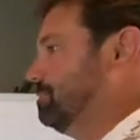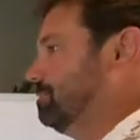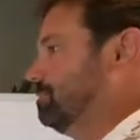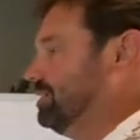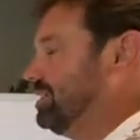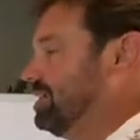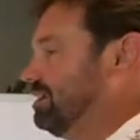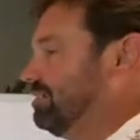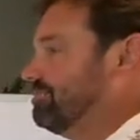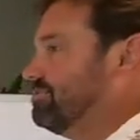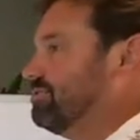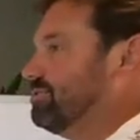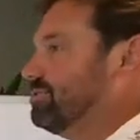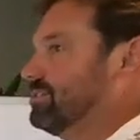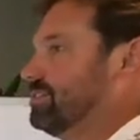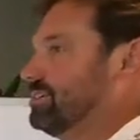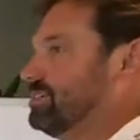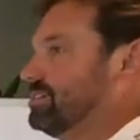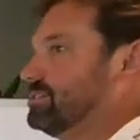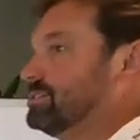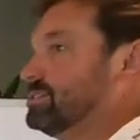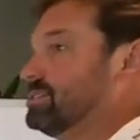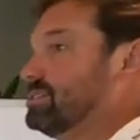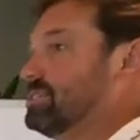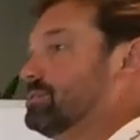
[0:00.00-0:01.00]
live free
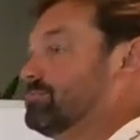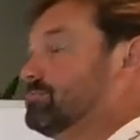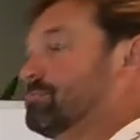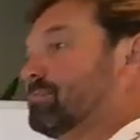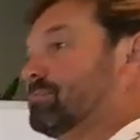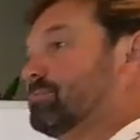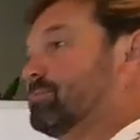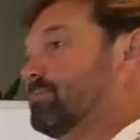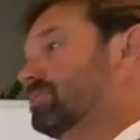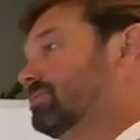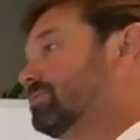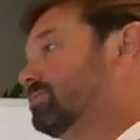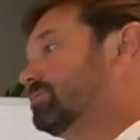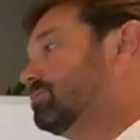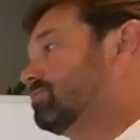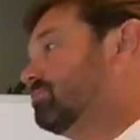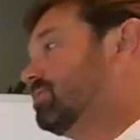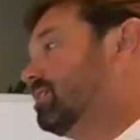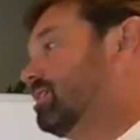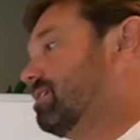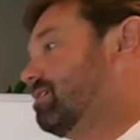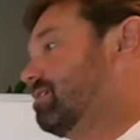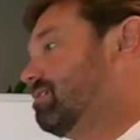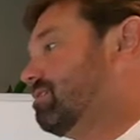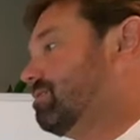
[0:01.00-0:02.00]
or cheap, or build your
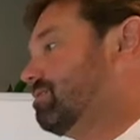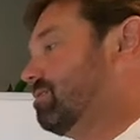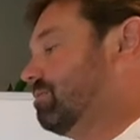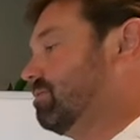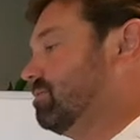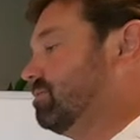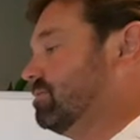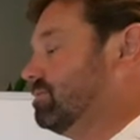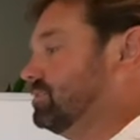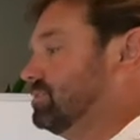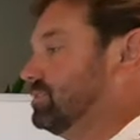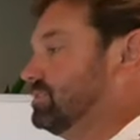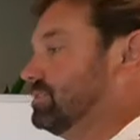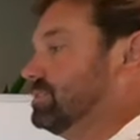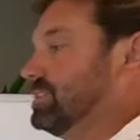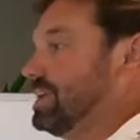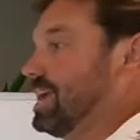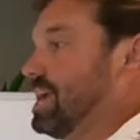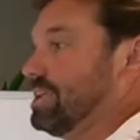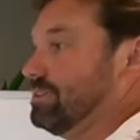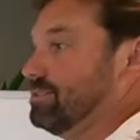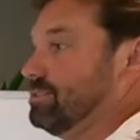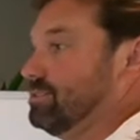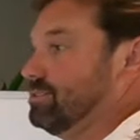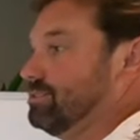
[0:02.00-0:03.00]
wealth, or just
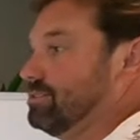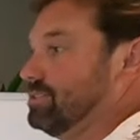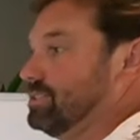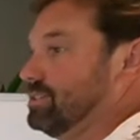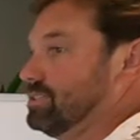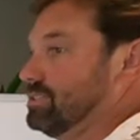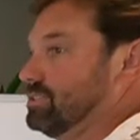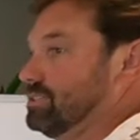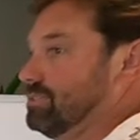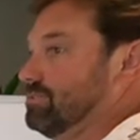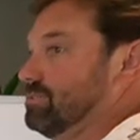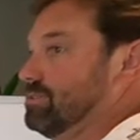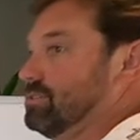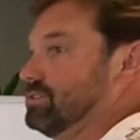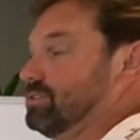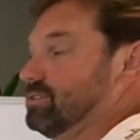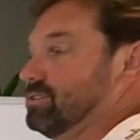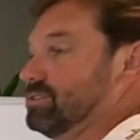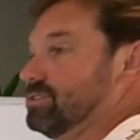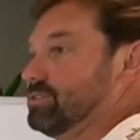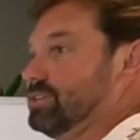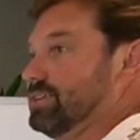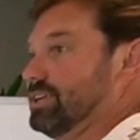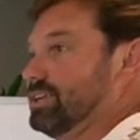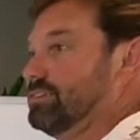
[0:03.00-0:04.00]
add units of your own
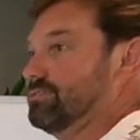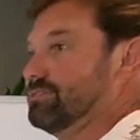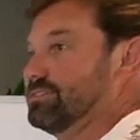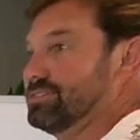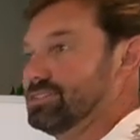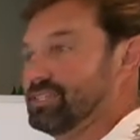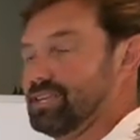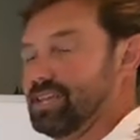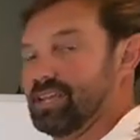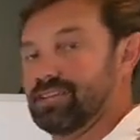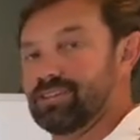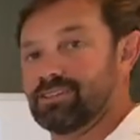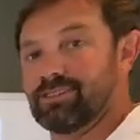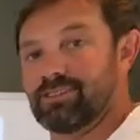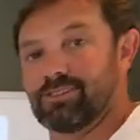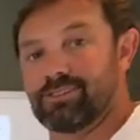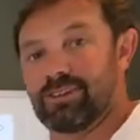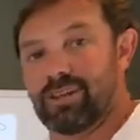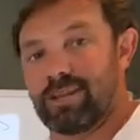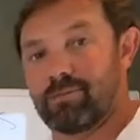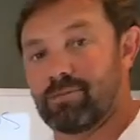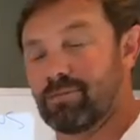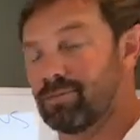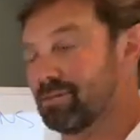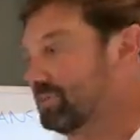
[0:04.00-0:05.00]
creative design in your
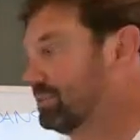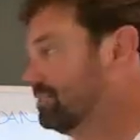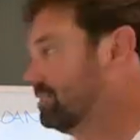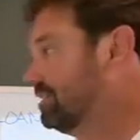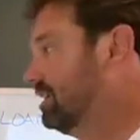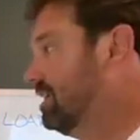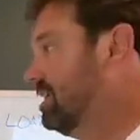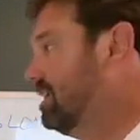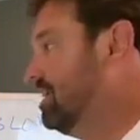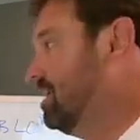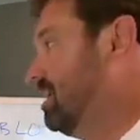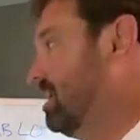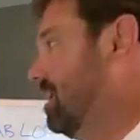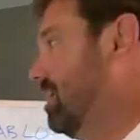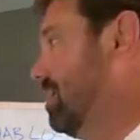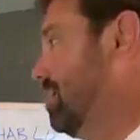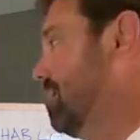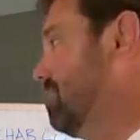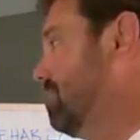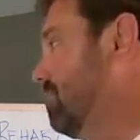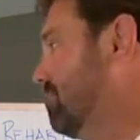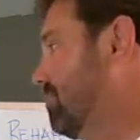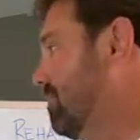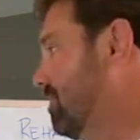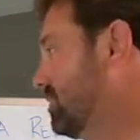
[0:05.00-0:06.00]
neighborhood.
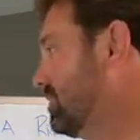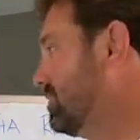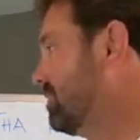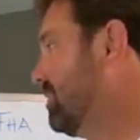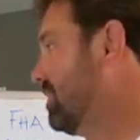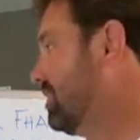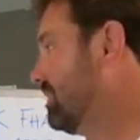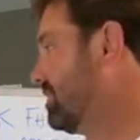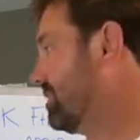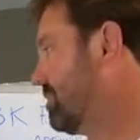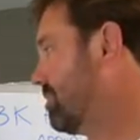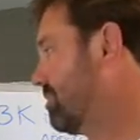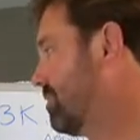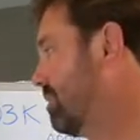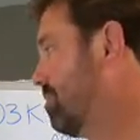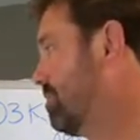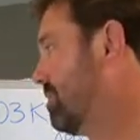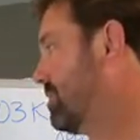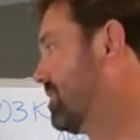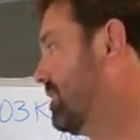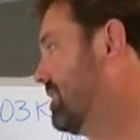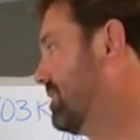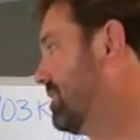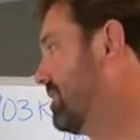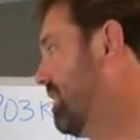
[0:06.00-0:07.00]
First of all, it's a
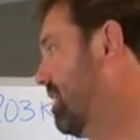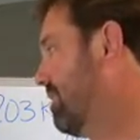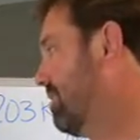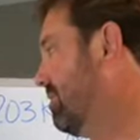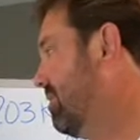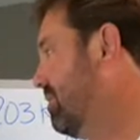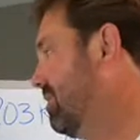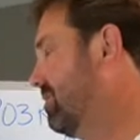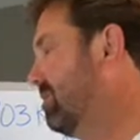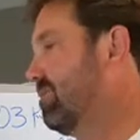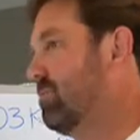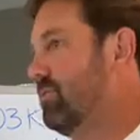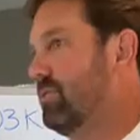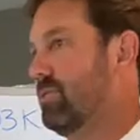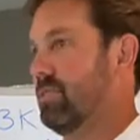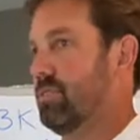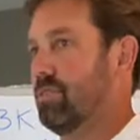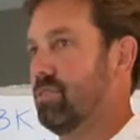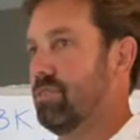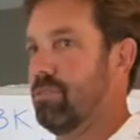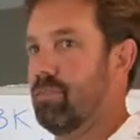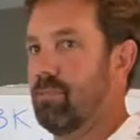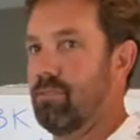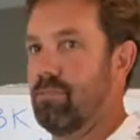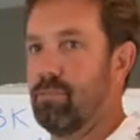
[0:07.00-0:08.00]
3% down loan, which is
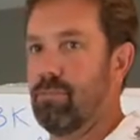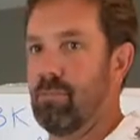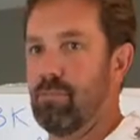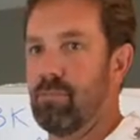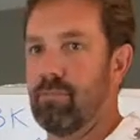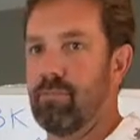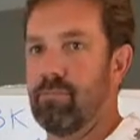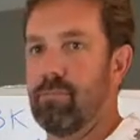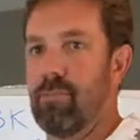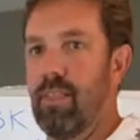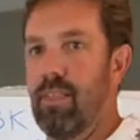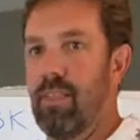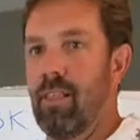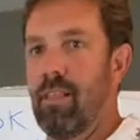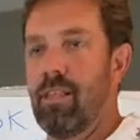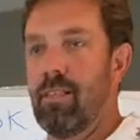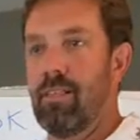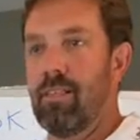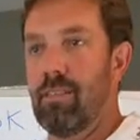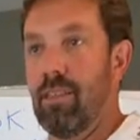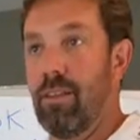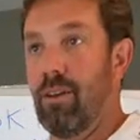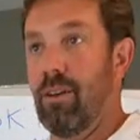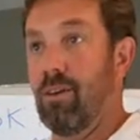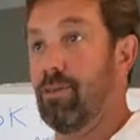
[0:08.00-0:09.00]
a super
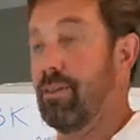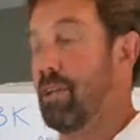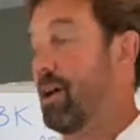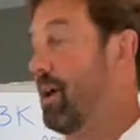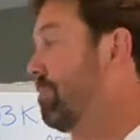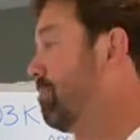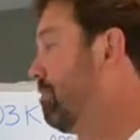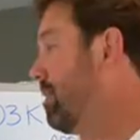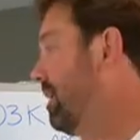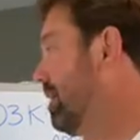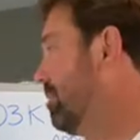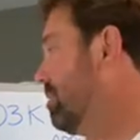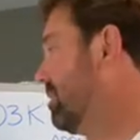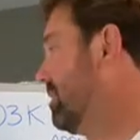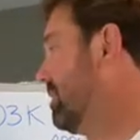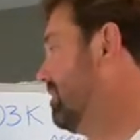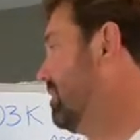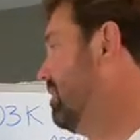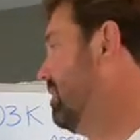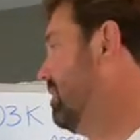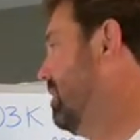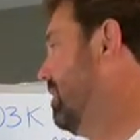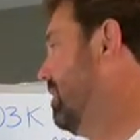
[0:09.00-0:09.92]
low down payment.